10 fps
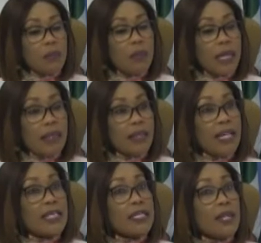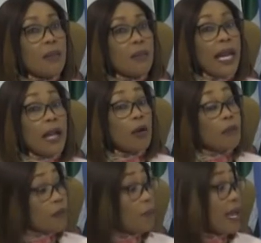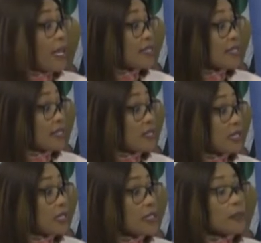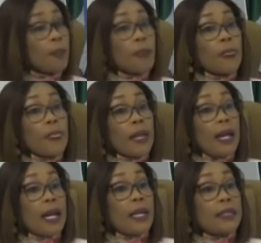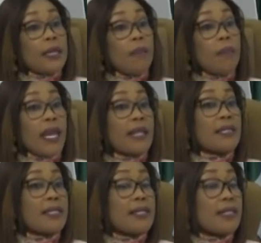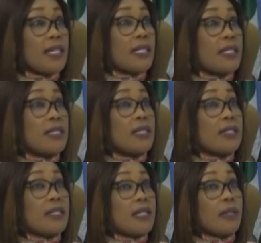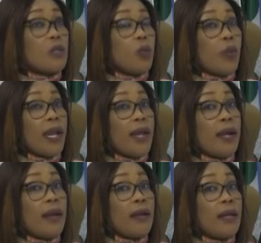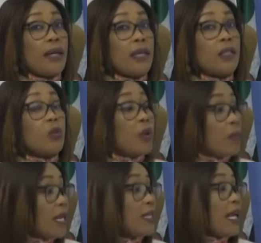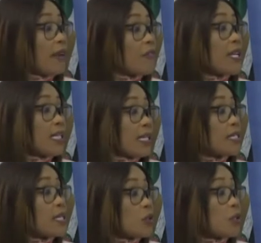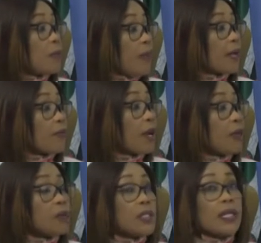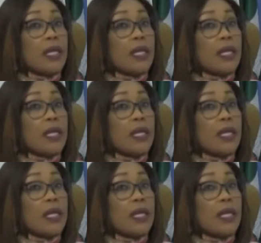being that I come from Bayelsa State. And Bayelsa State is a state where the women are relegated to the background.